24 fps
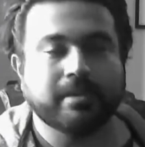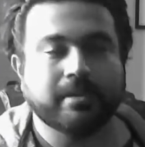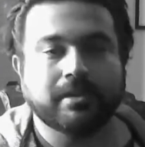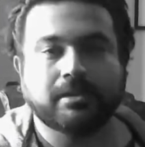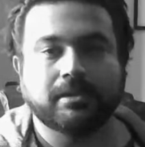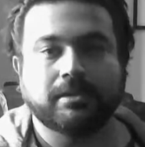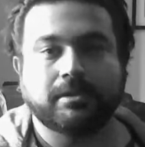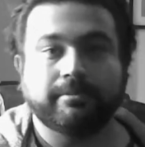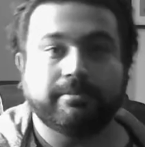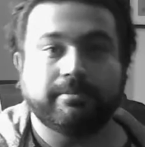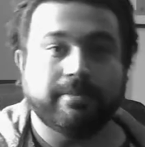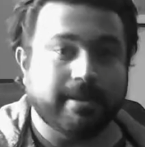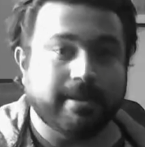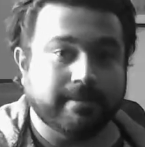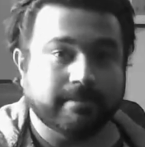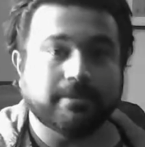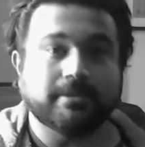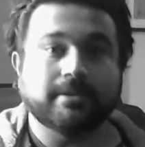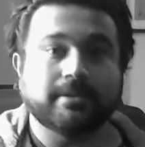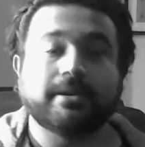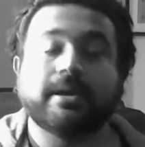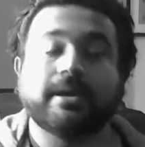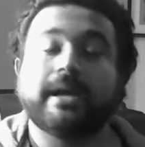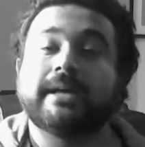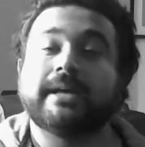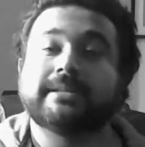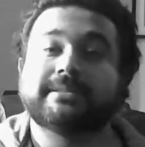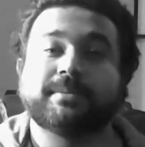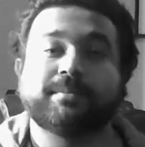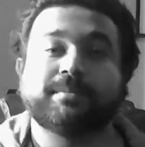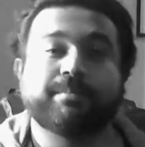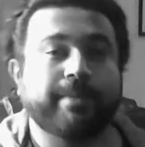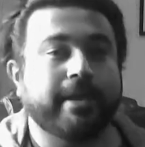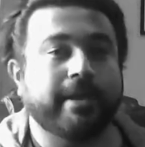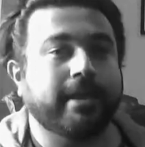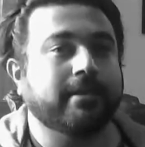Remember, as
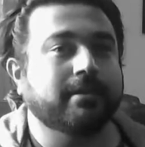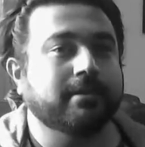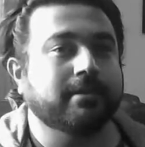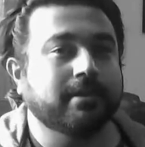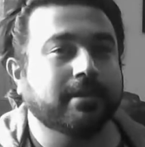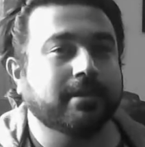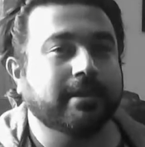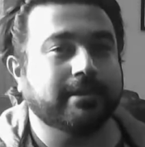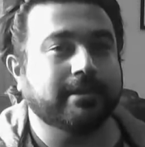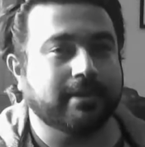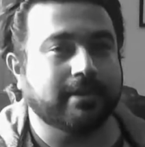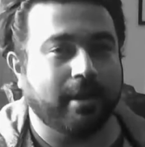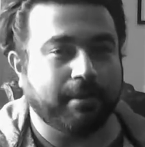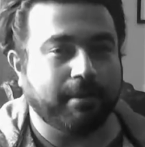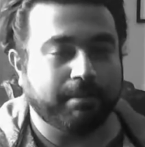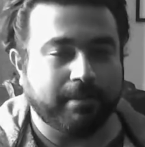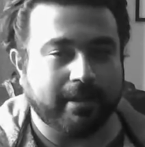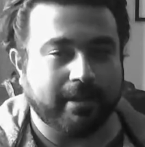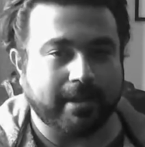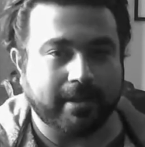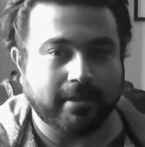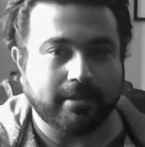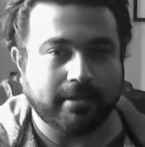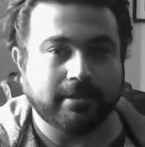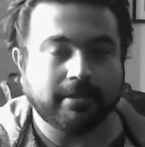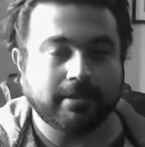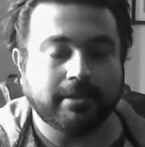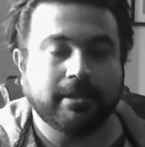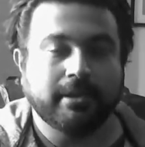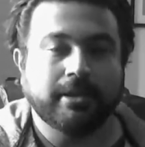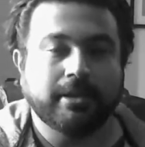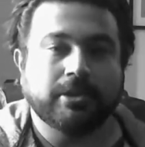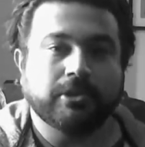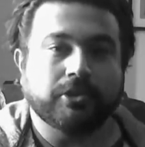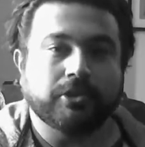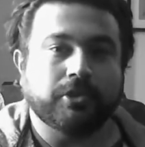a beginner guitar player,
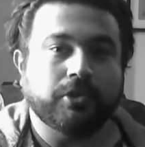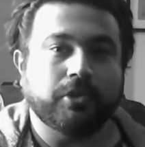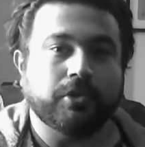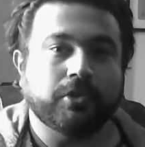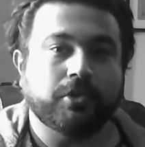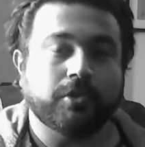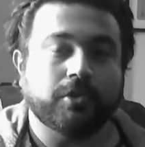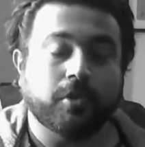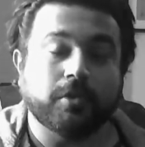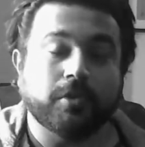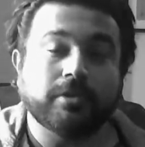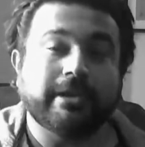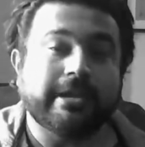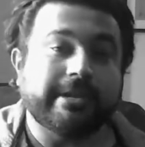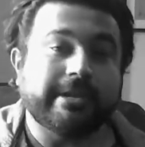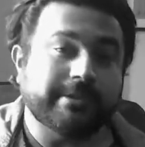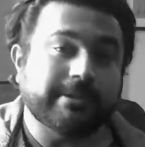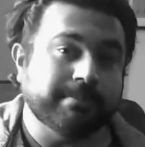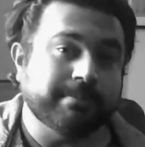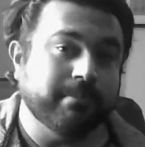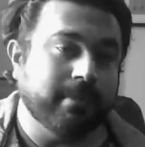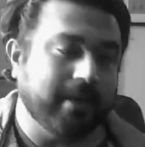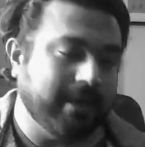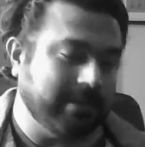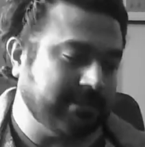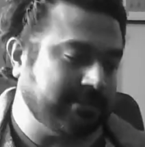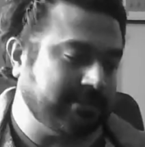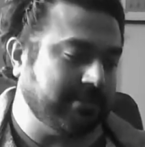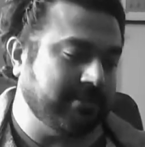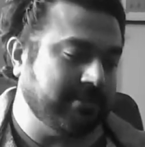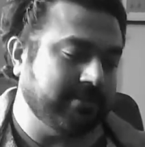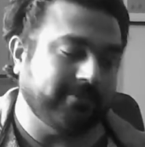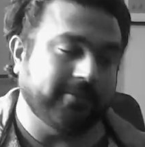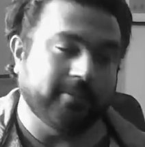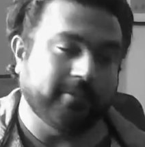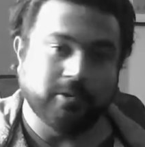you don't need to master
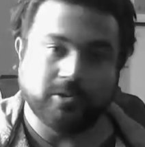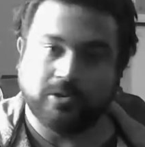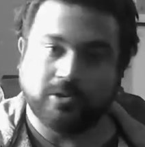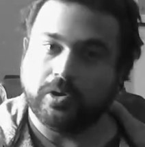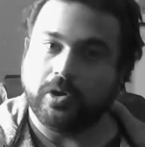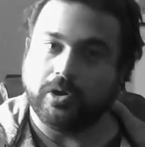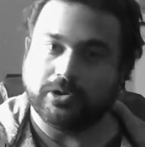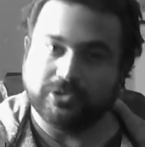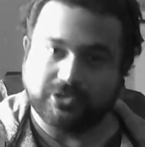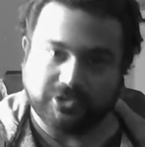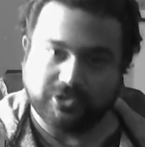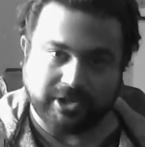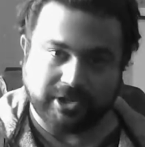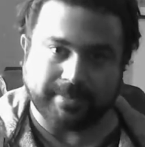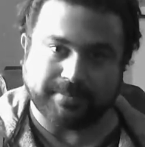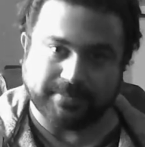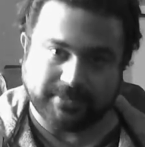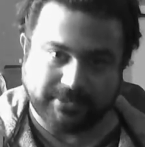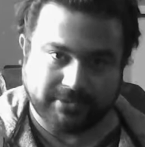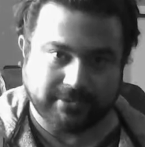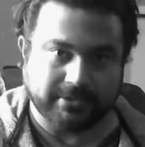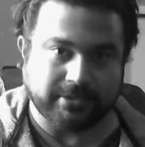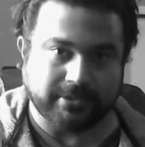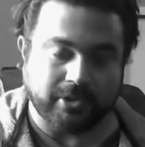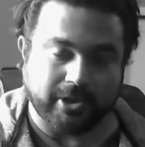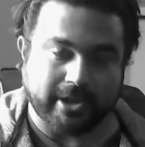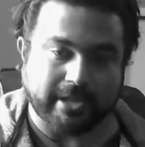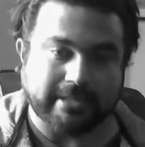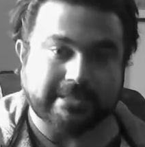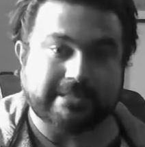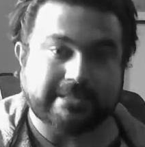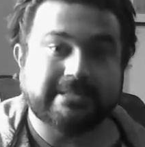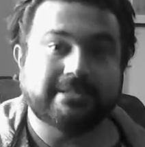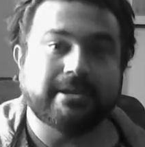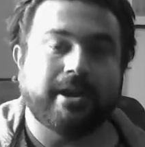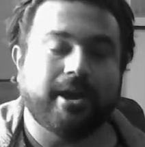the full chord shapes. You
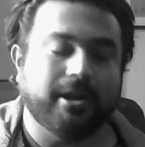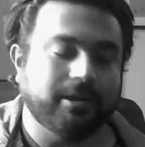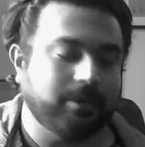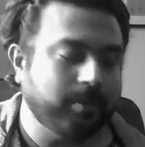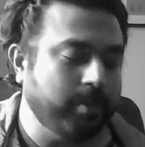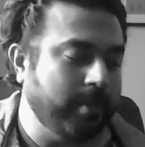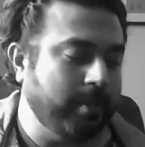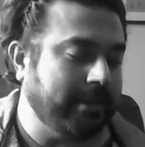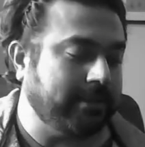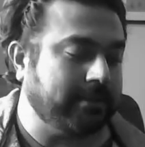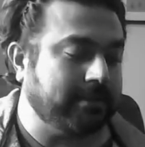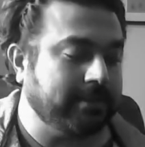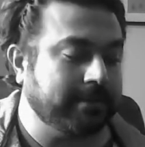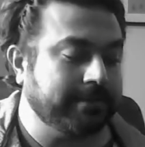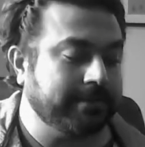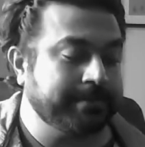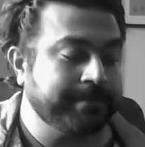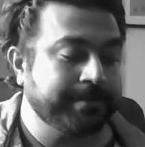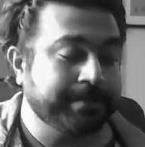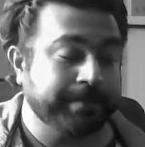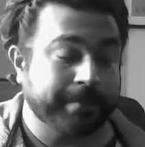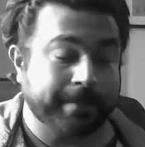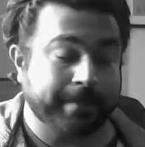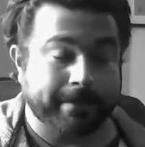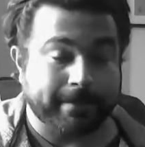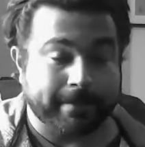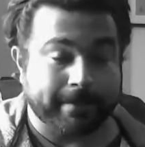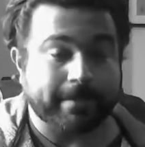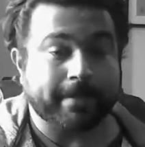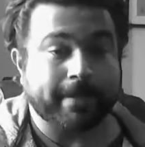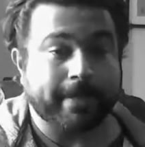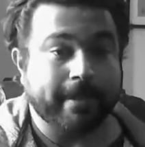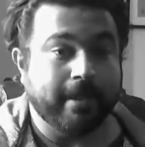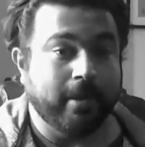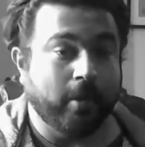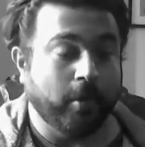can start with
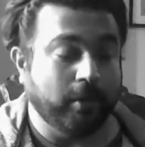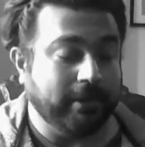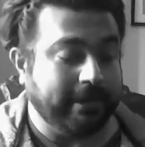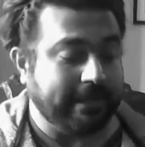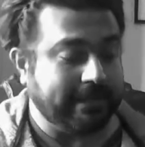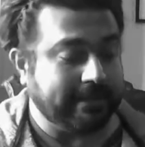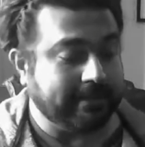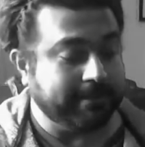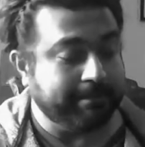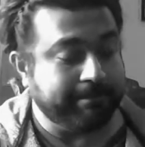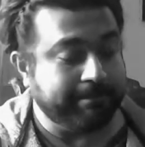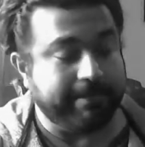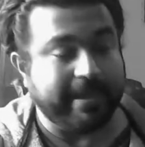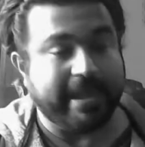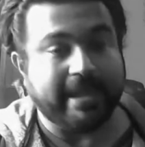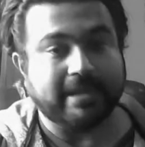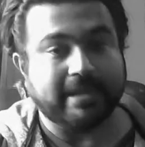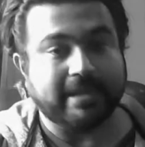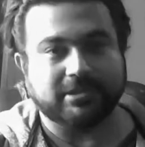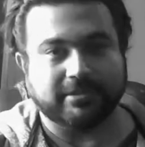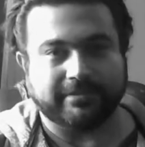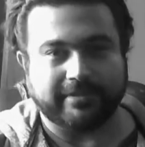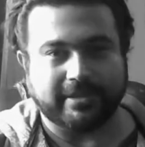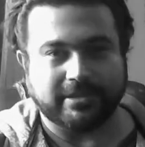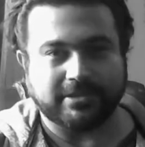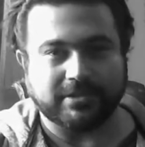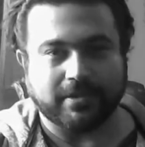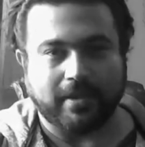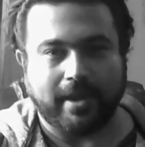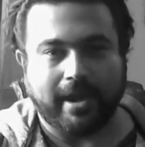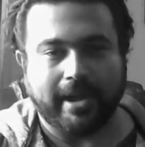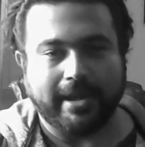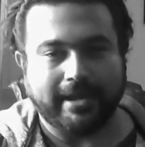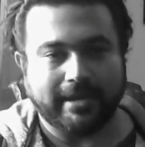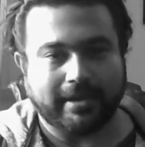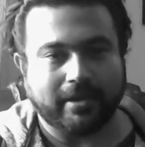only the base of it. So
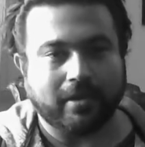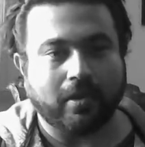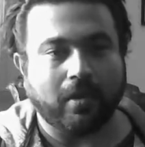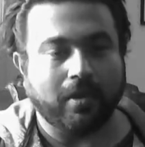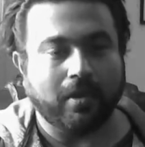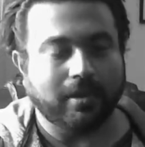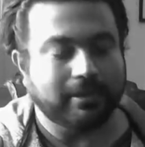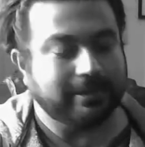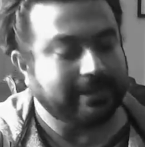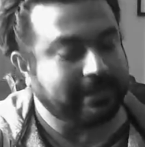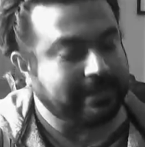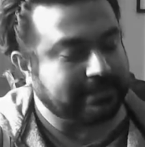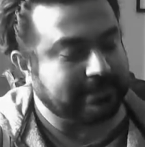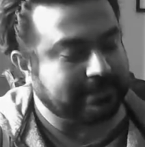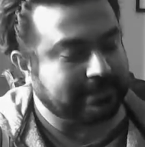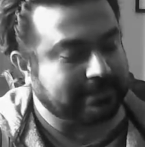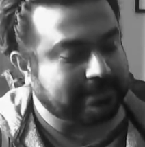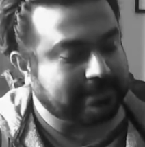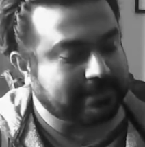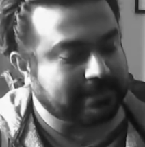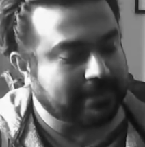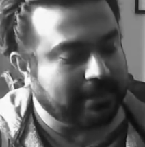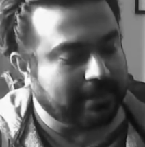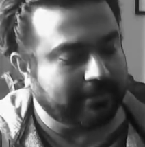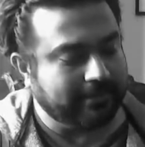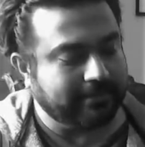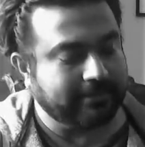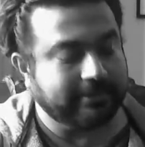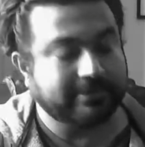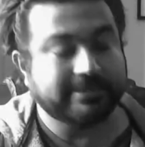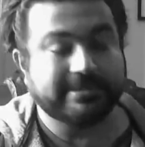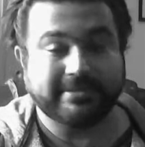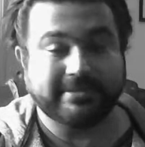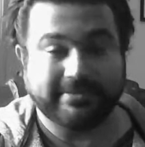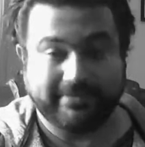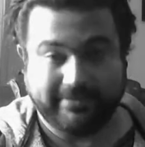I call these
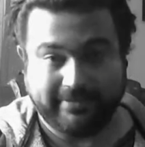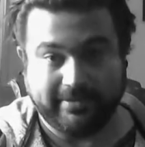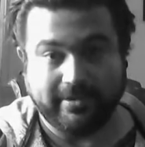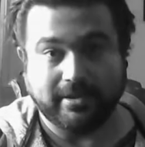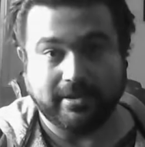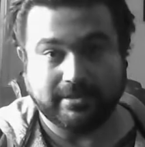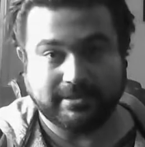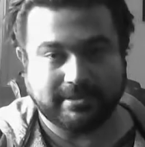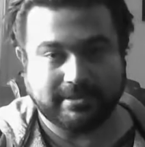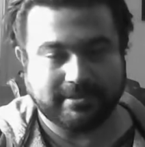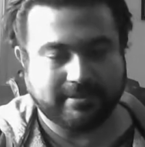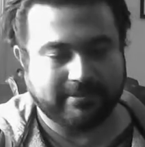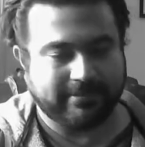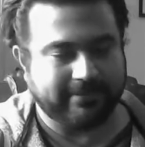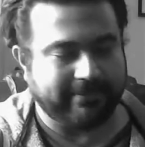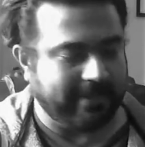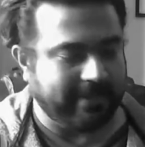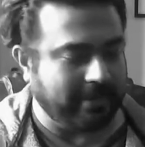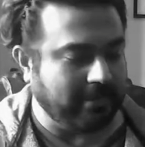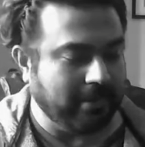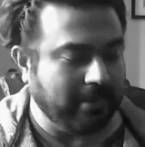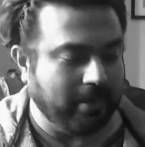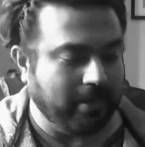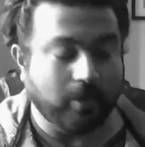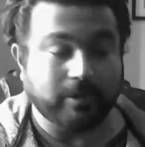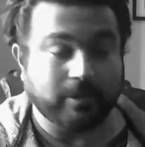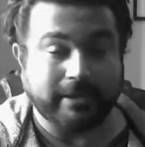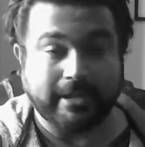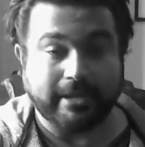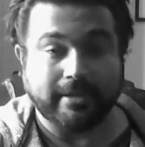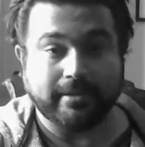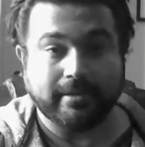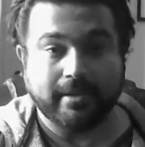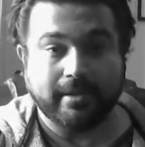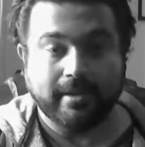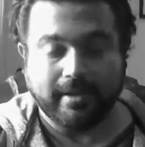first finger
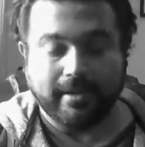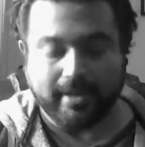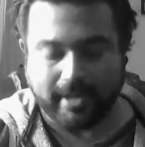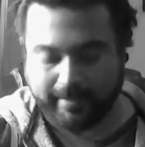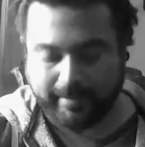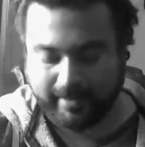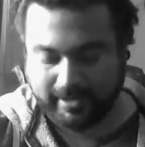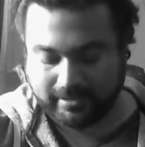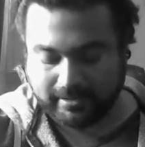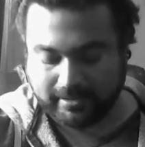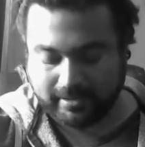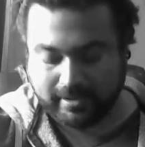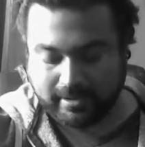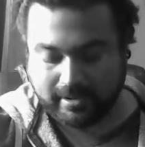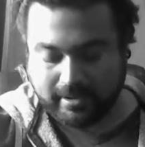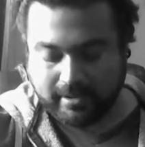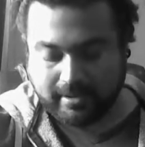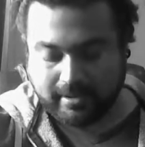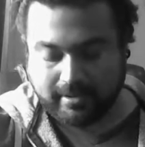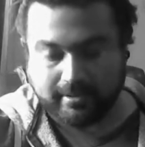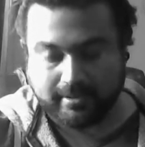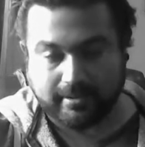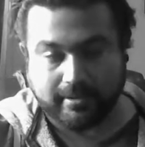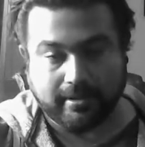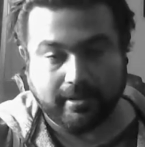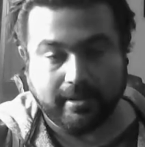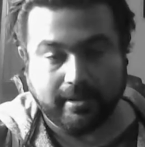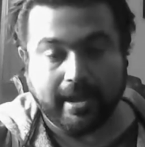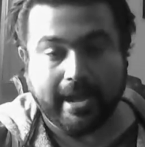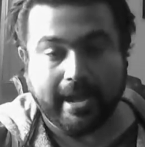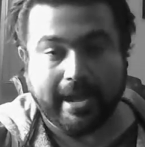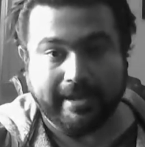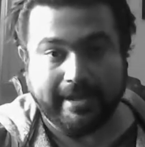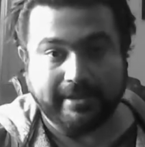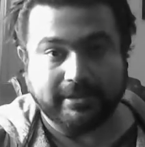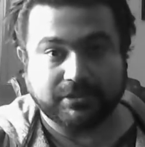only, the
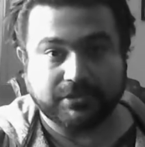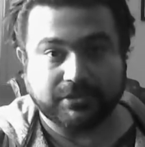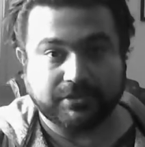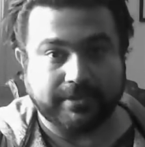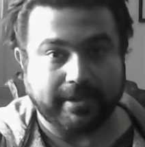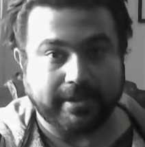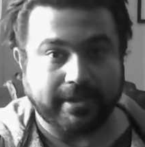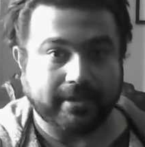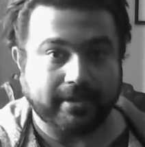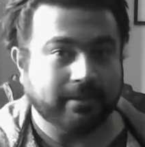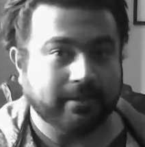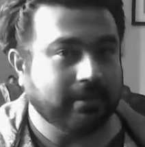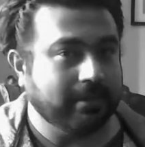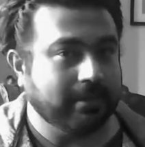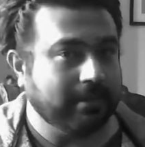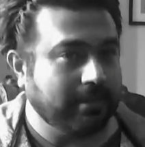high string